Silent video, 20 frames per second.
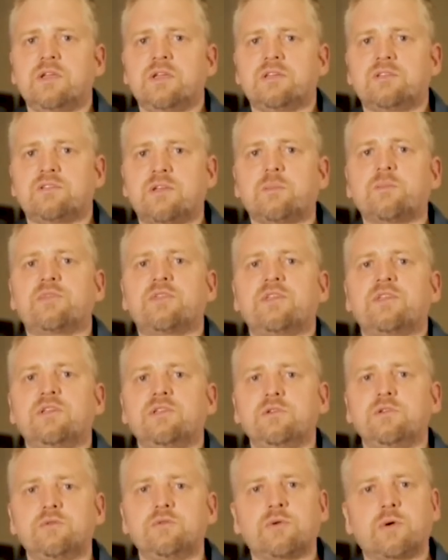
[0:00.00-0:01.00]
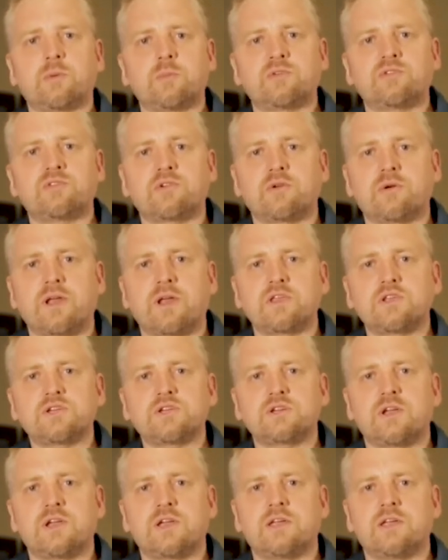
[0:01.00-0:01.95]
something new from scratch.